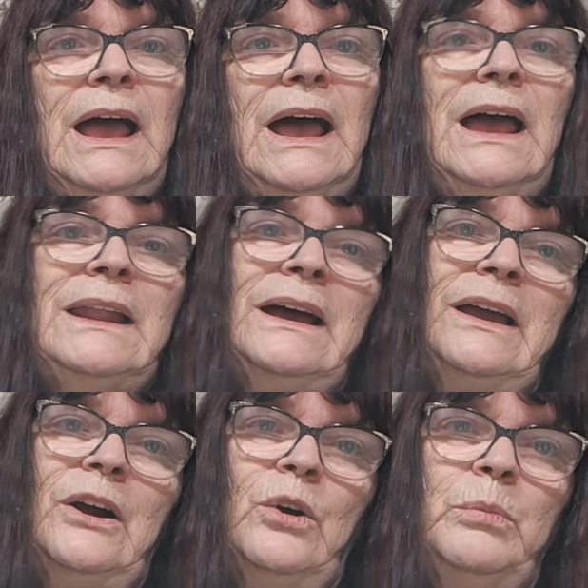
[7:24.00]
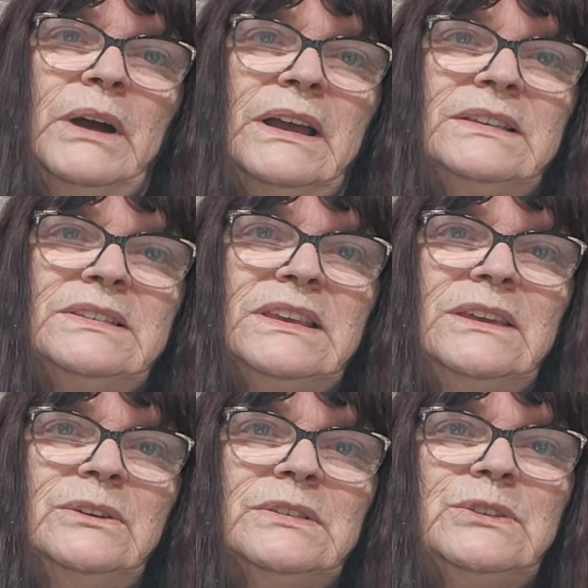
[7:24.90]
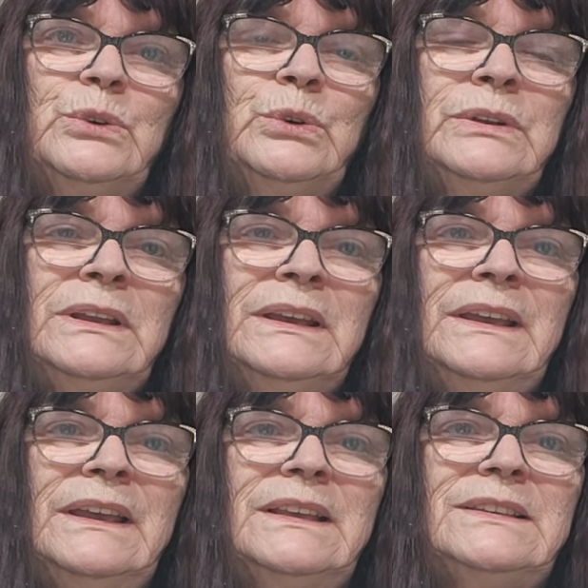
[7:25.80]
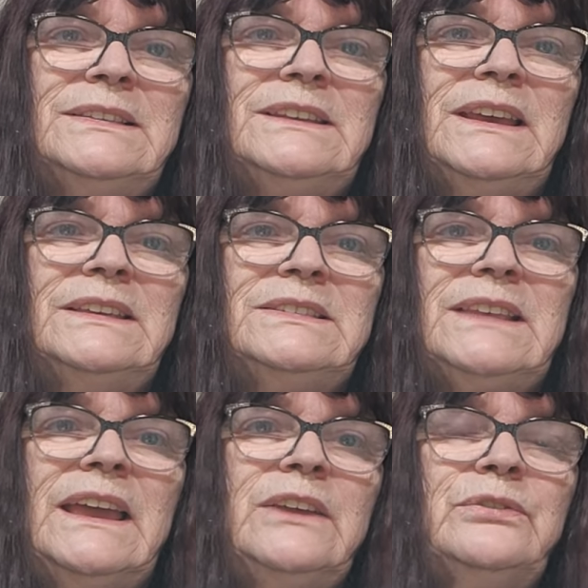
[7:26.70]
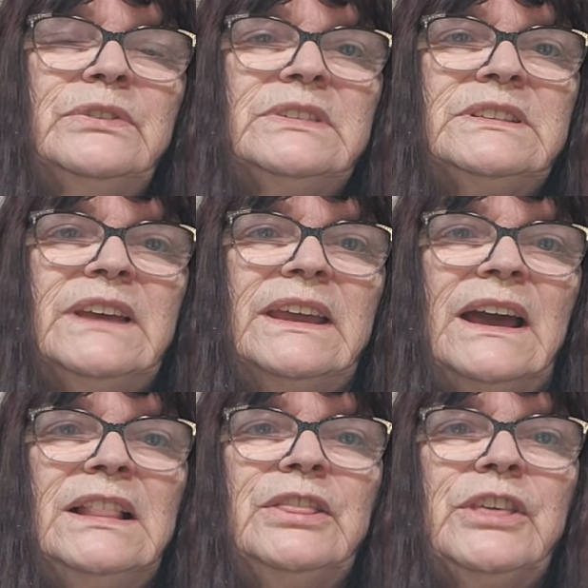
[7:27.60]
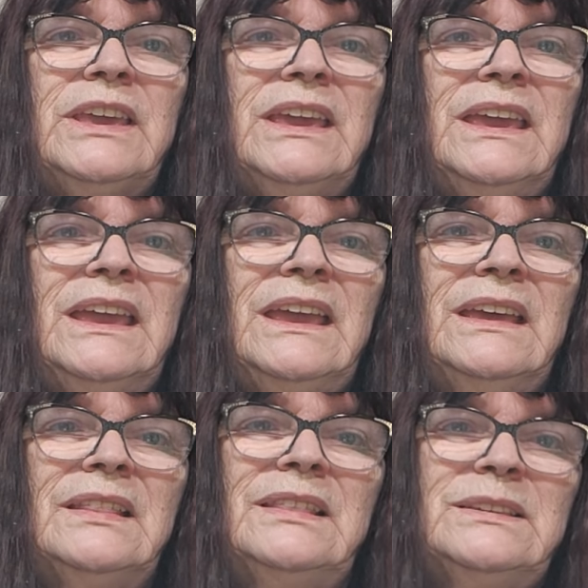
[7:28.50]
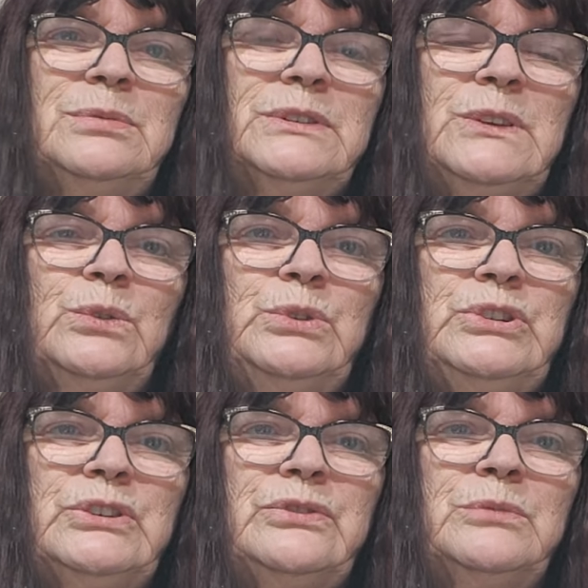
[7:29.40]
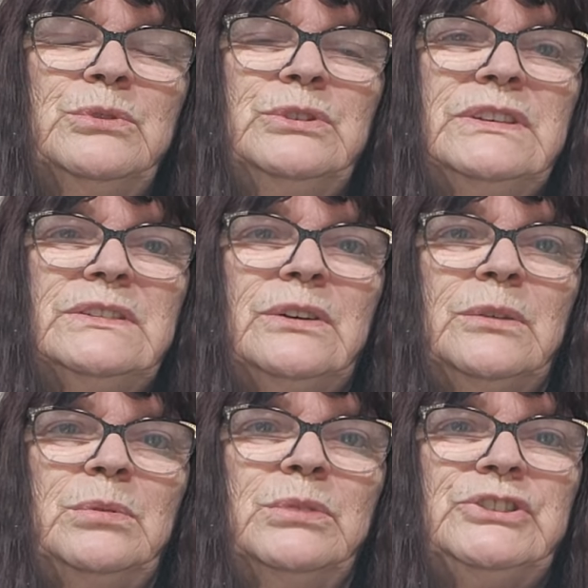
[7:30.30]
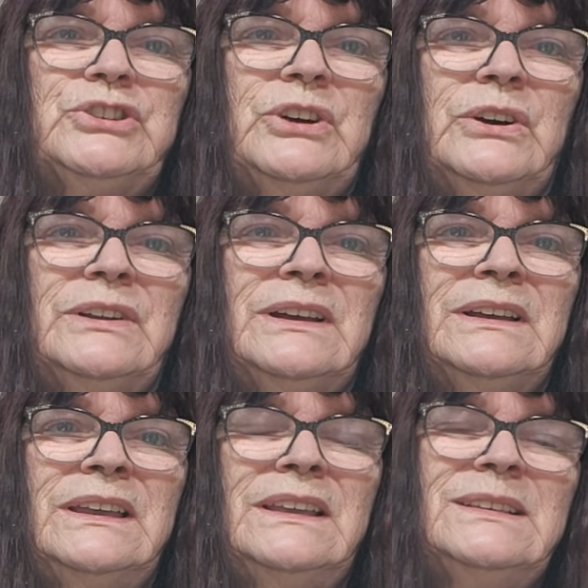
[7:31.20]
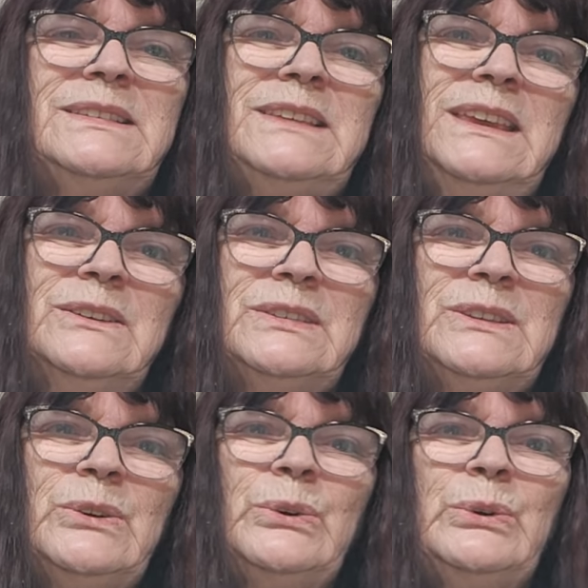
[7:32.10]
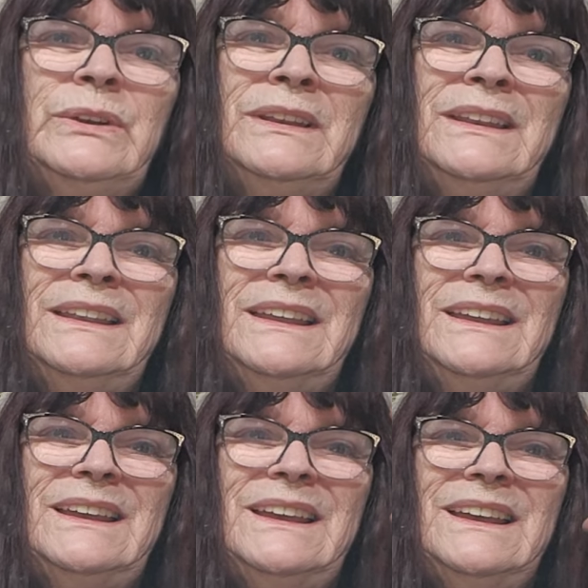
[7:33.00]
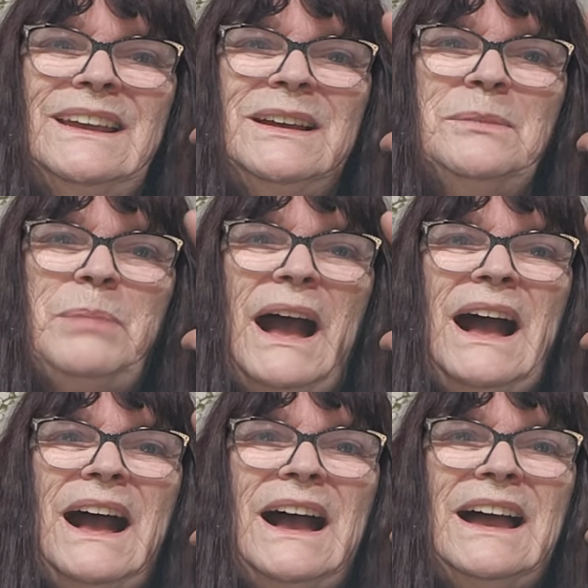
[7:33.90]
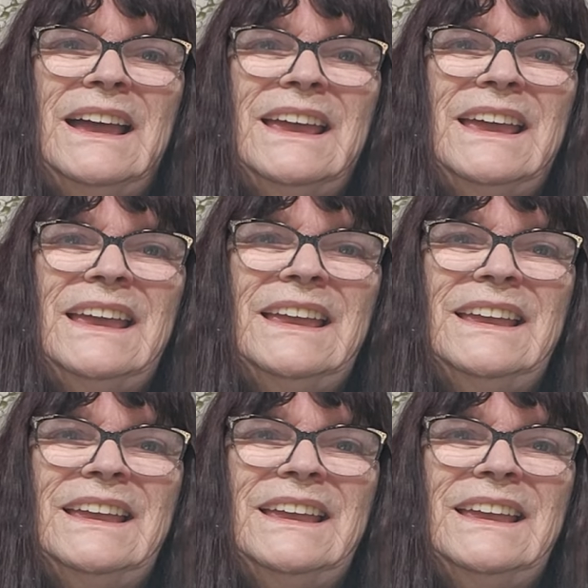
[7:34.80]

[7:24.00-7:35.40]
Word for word: And I hope I see you soon. Stay safe, stay healthy. This was Ute from Ute's Herbal Witch Corner. See you soon. Bye